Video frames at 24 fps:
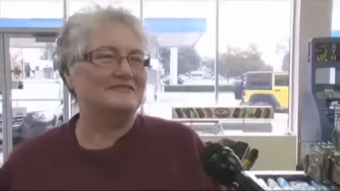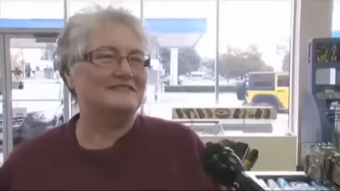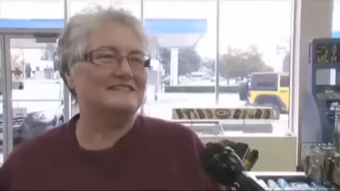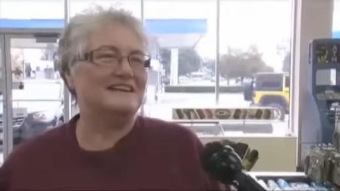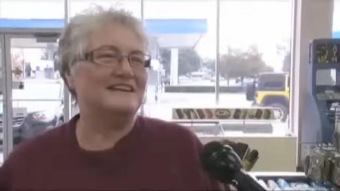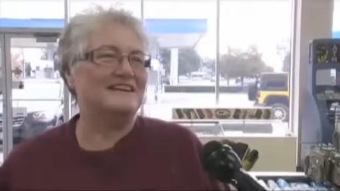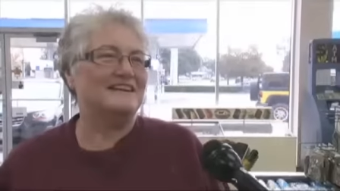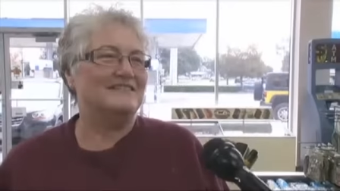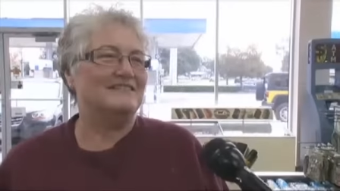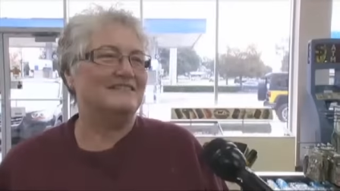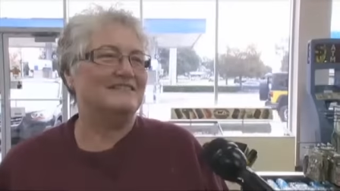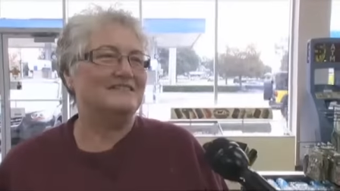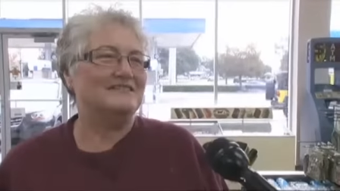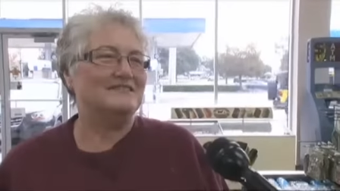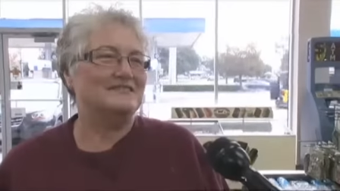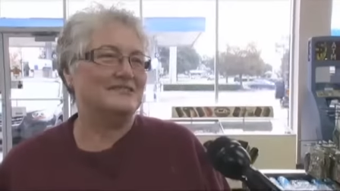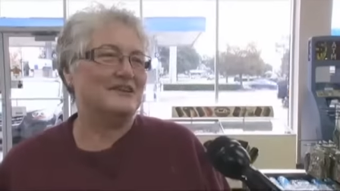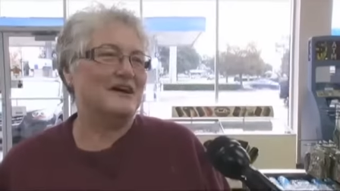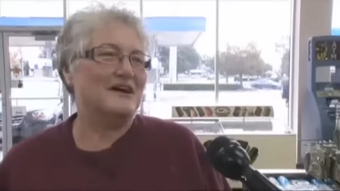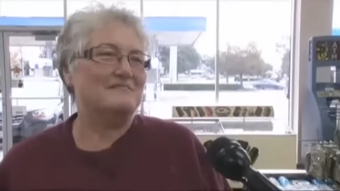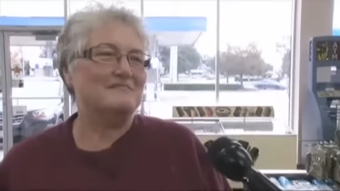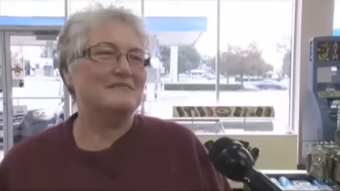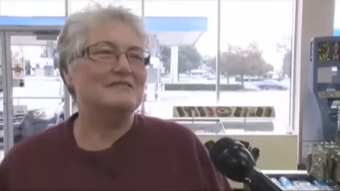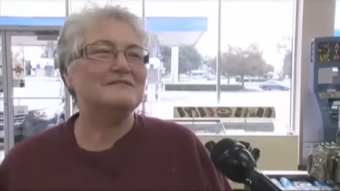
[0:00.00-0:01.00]
so I give it a
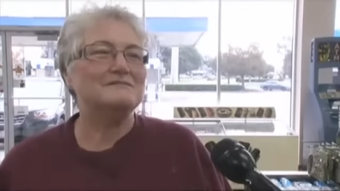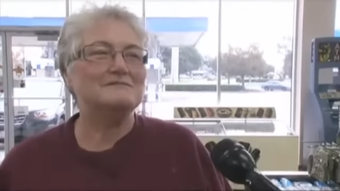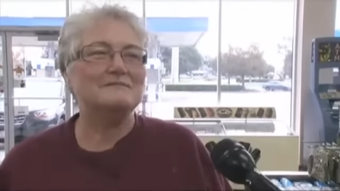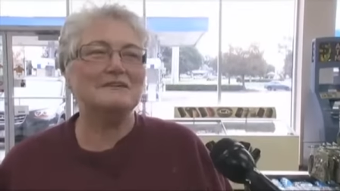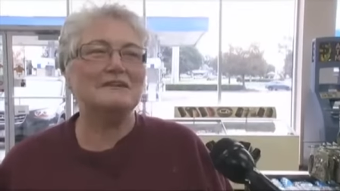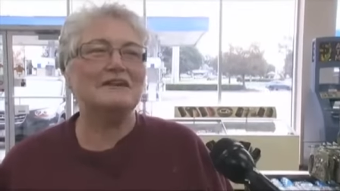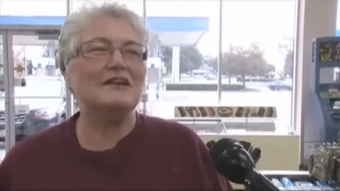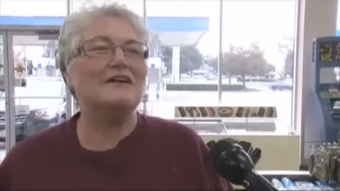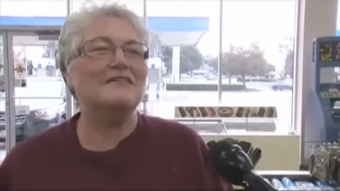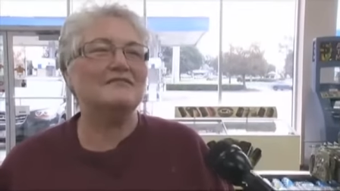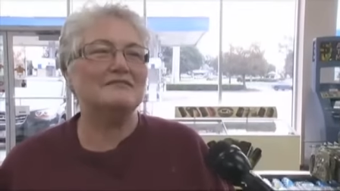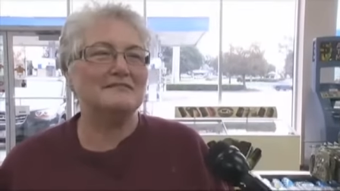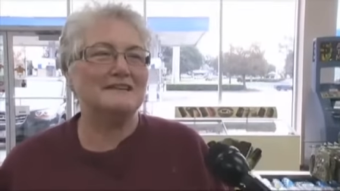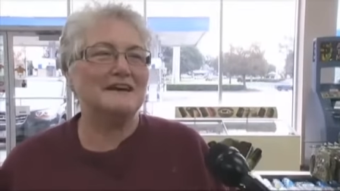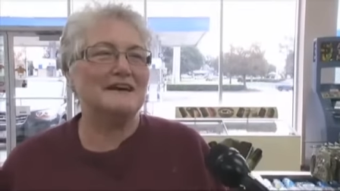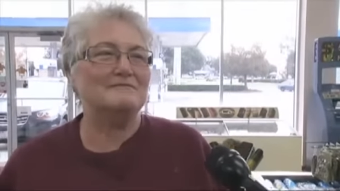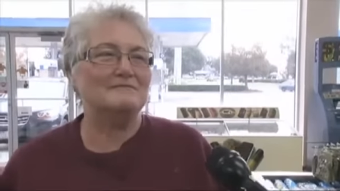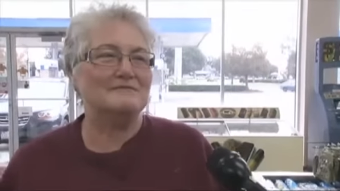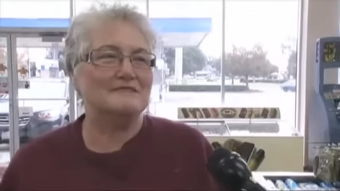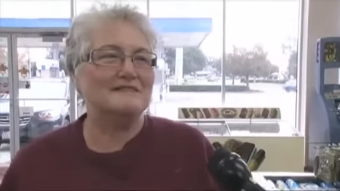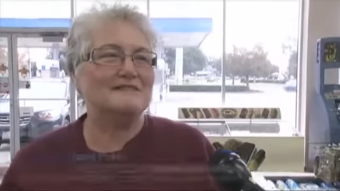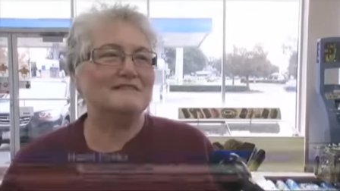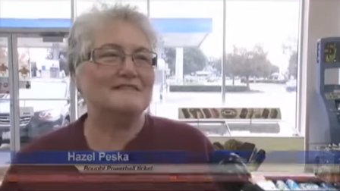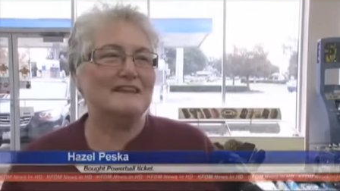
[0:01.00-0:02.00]
try. It's been a long time
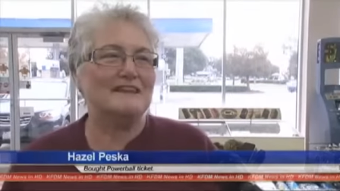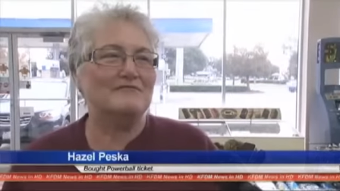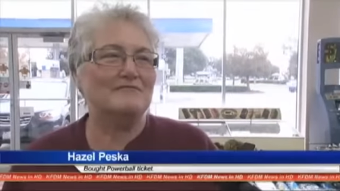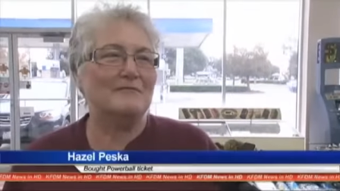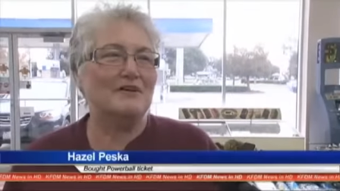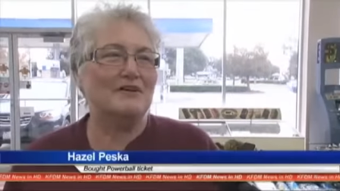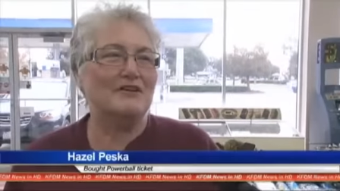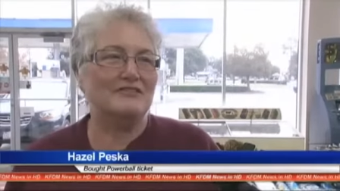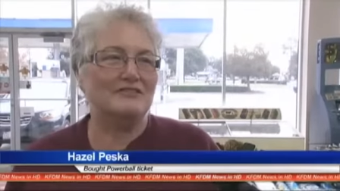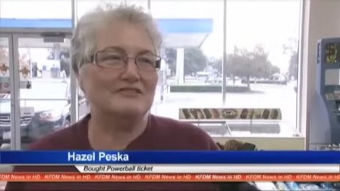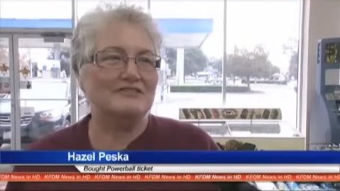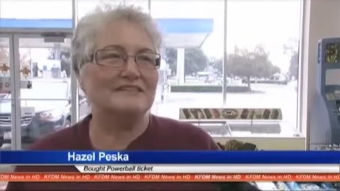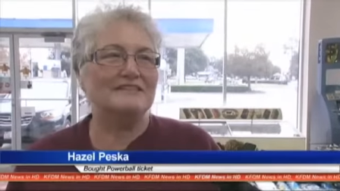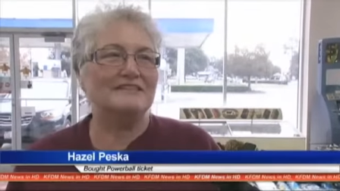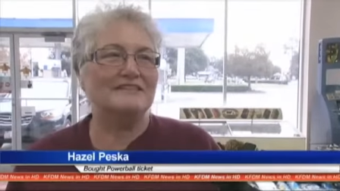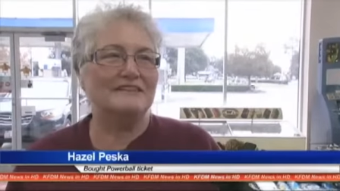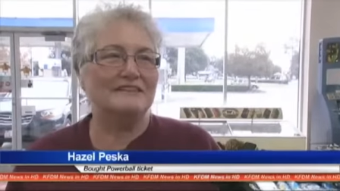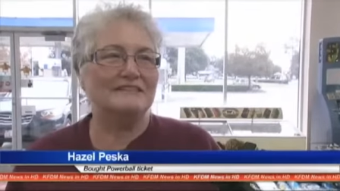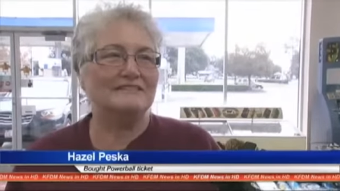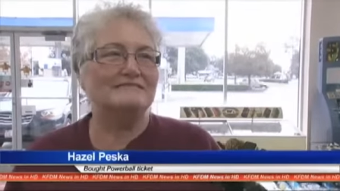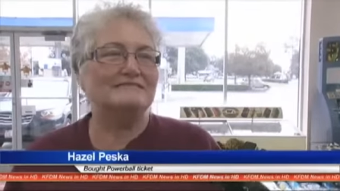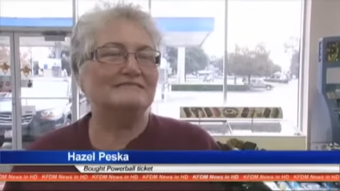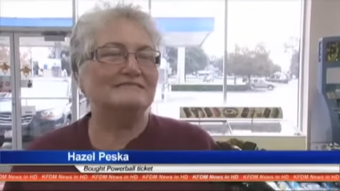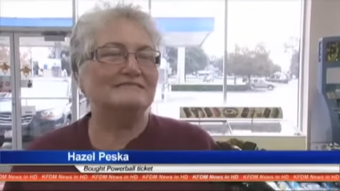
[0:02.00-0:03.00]
since I bought a ticket.